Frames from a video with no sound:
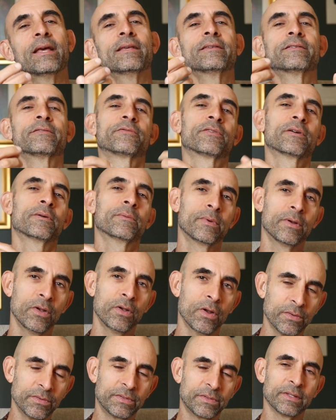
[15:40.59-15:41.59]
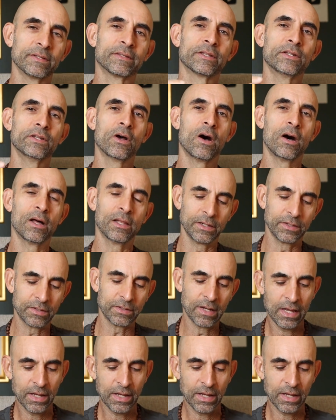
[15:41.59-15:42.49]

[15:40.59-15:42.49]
is from gnosis, knowledge.